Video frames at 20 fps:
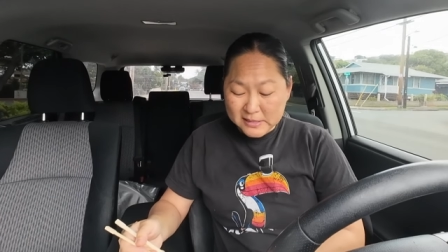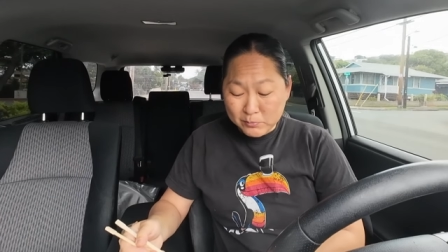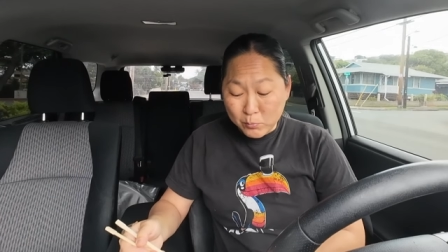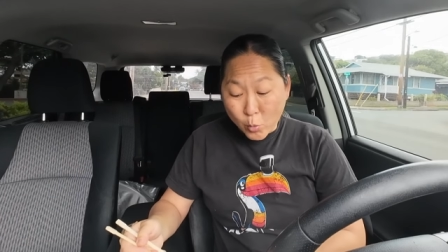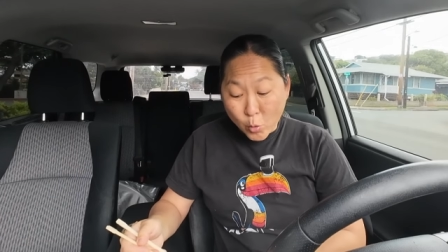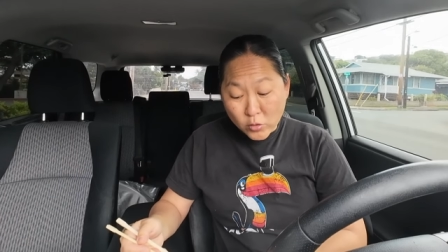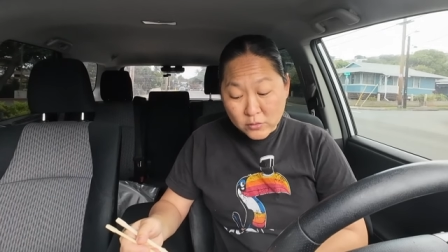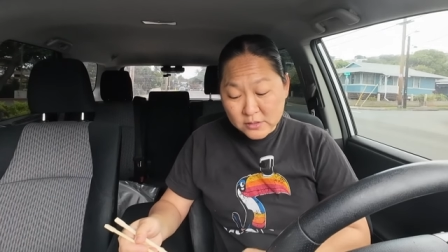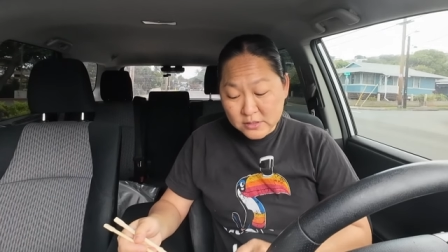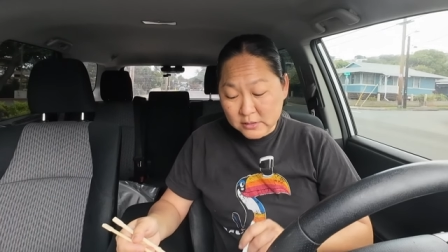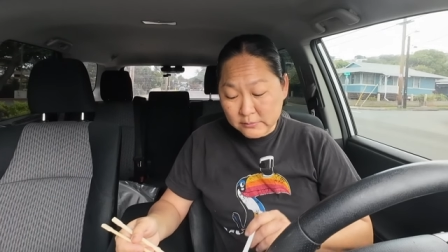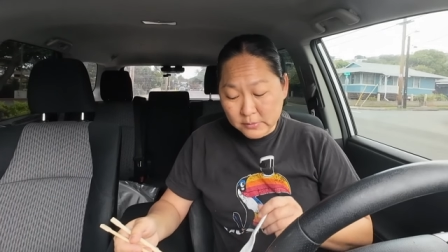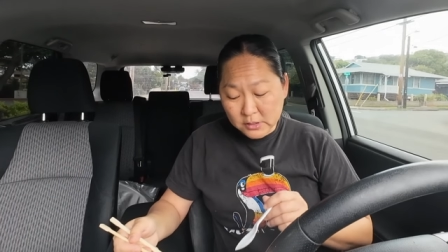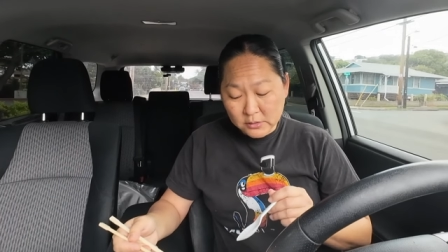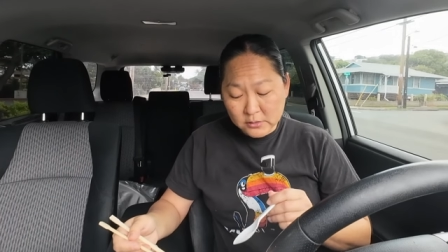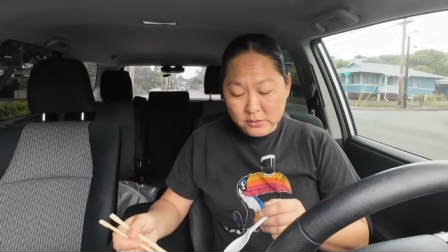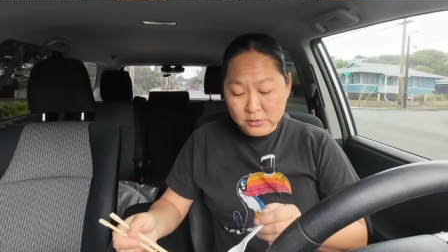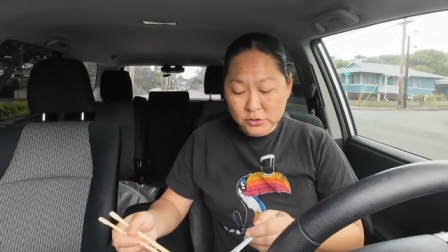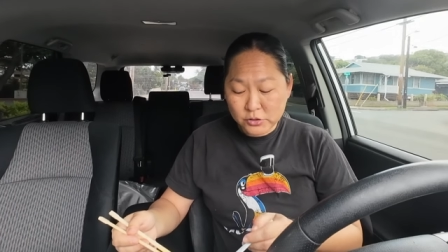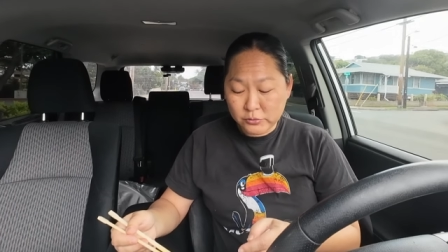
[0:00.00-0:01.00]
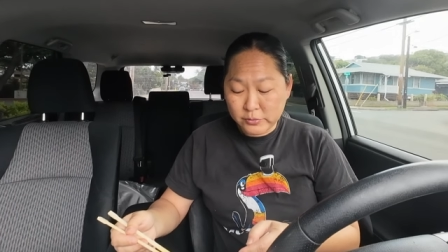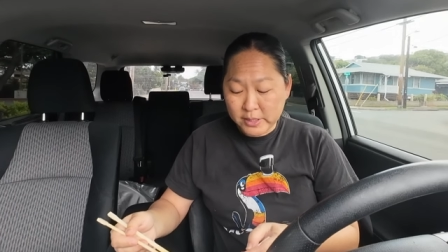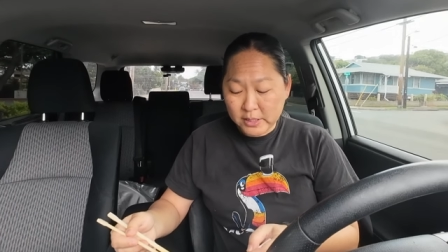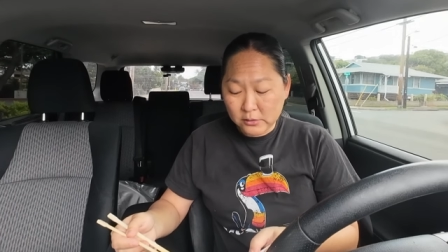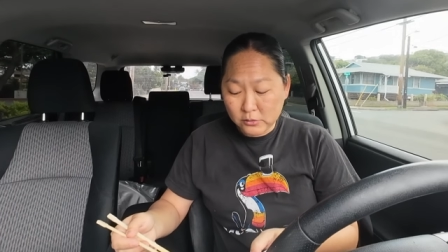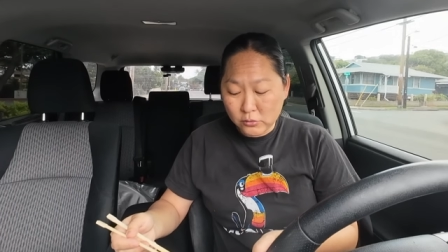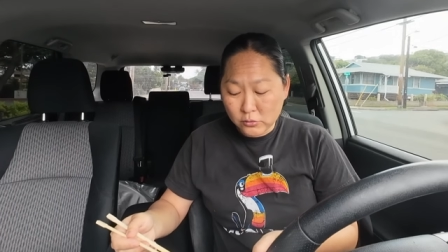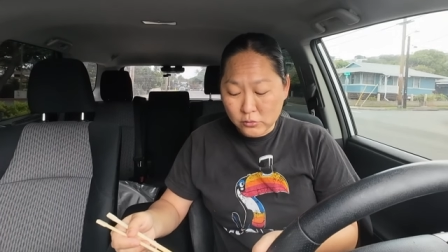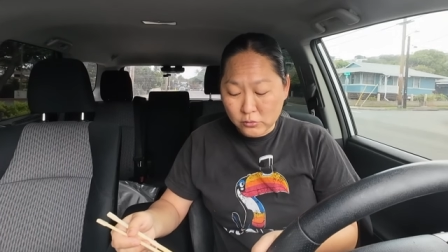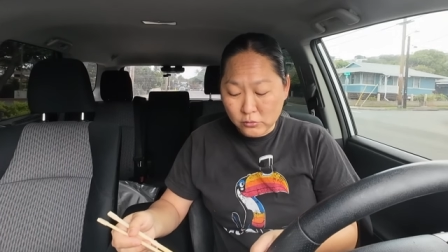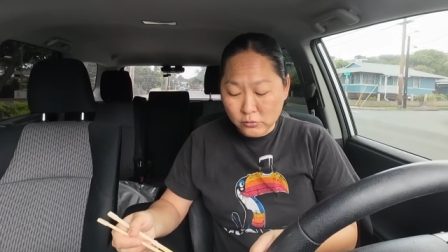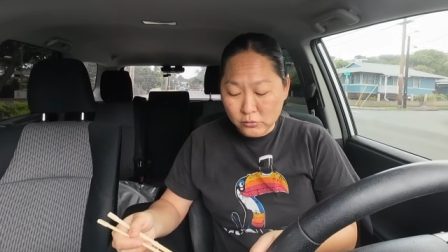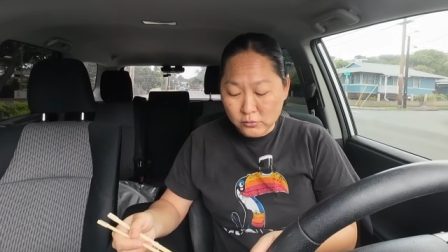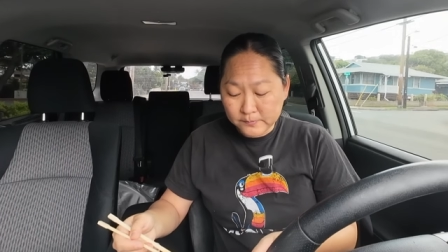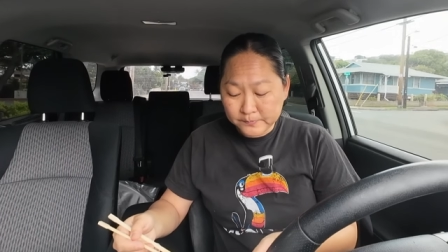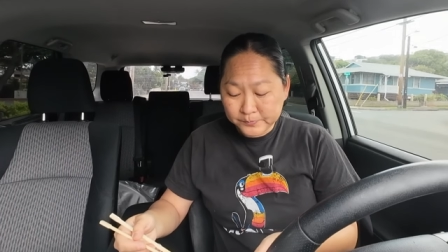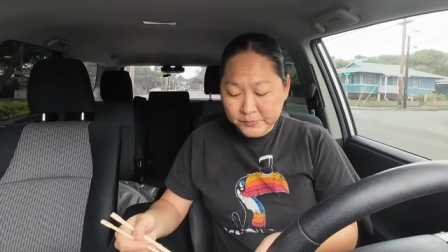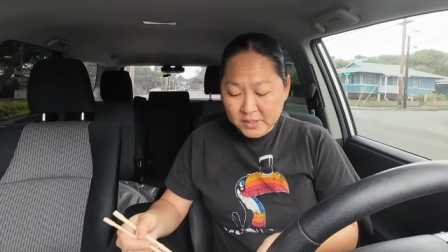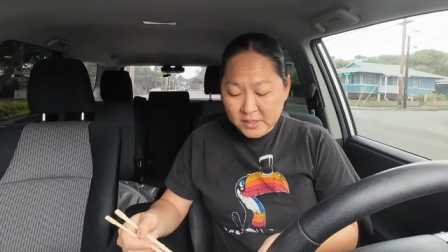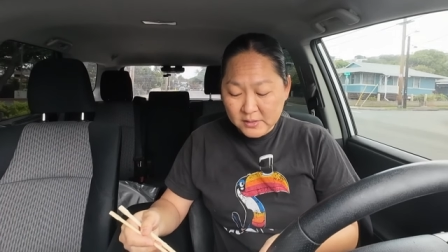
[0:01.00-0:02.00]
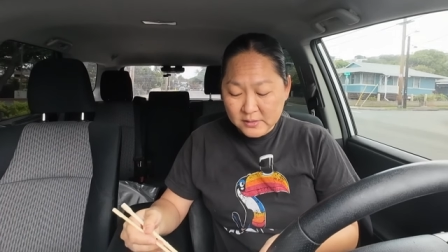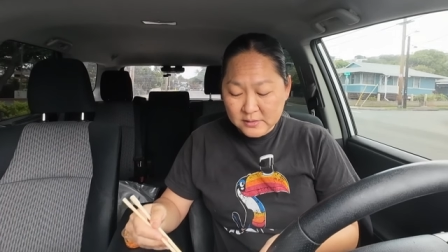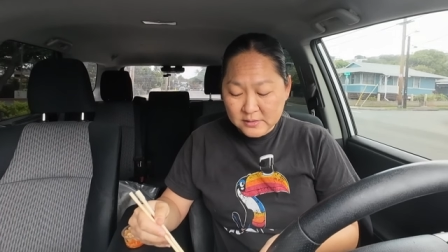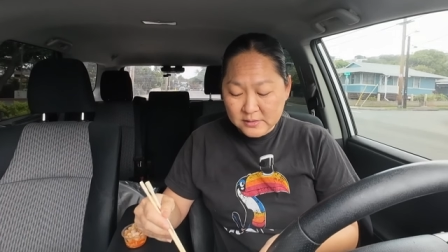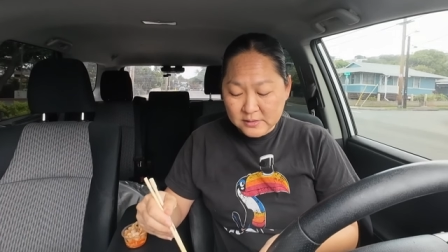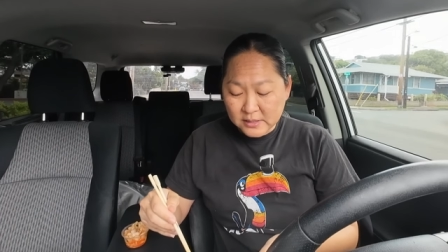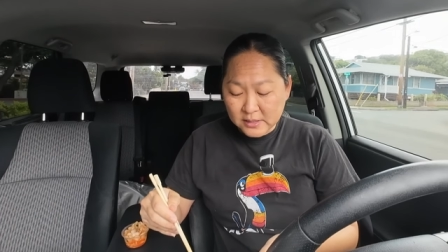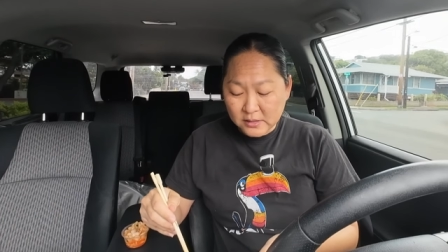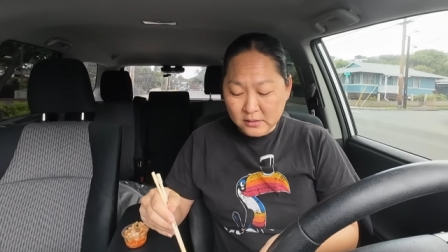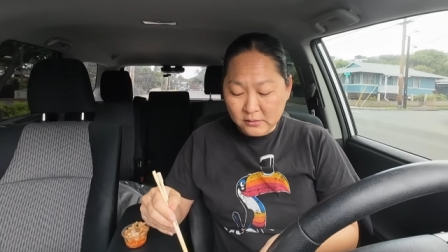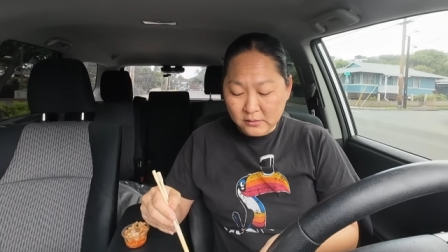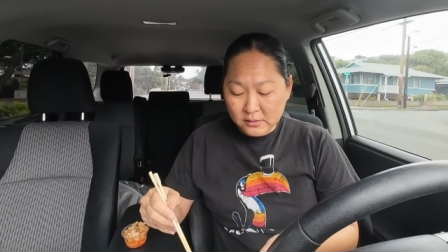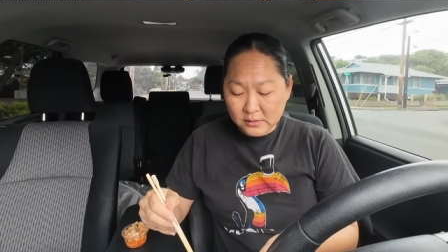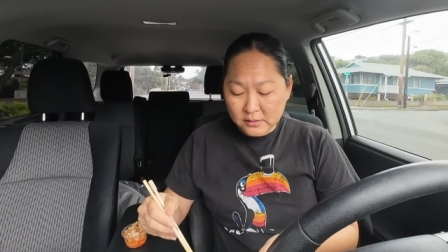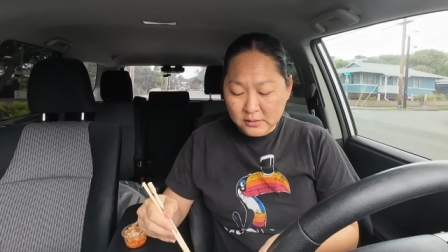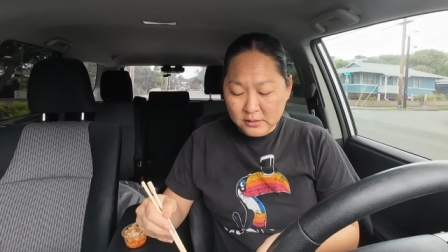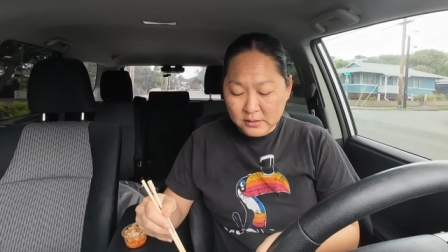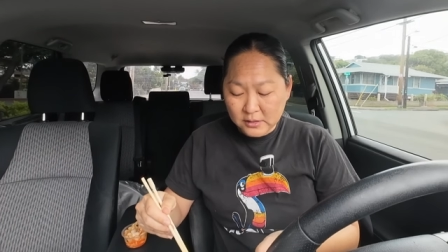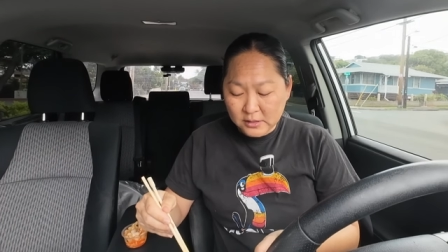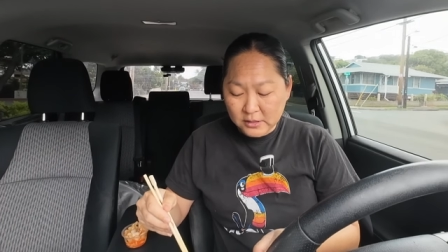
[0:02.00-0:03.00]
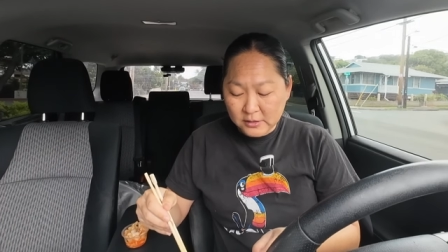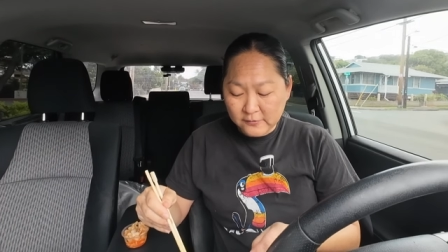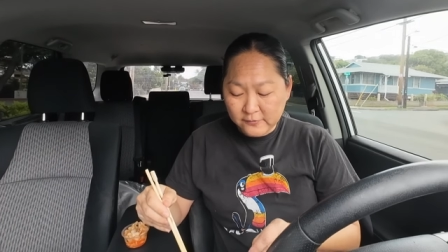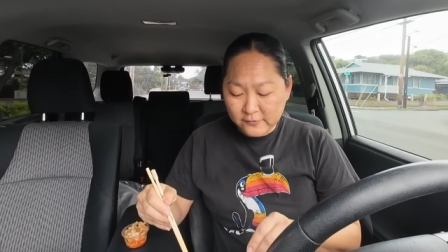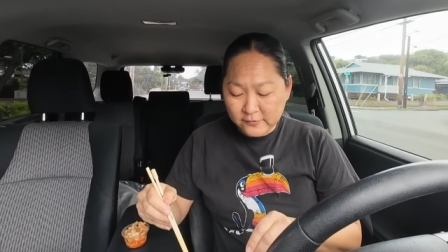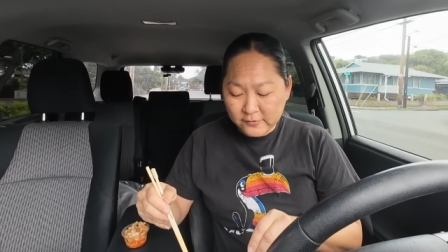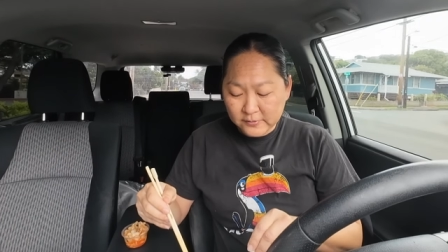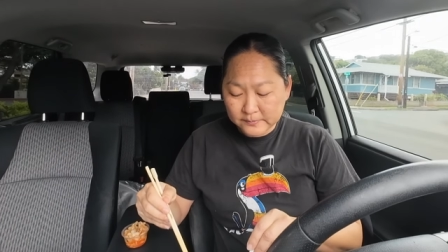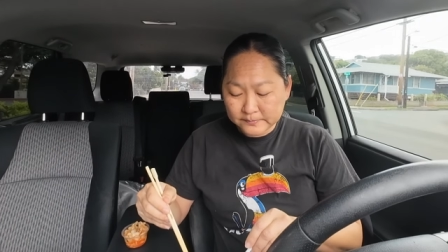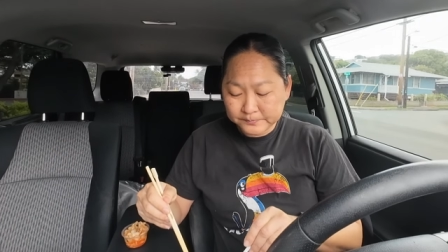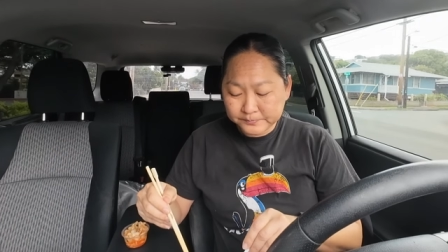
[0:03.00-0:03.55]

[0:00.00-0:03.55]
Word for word: more similar to a local style of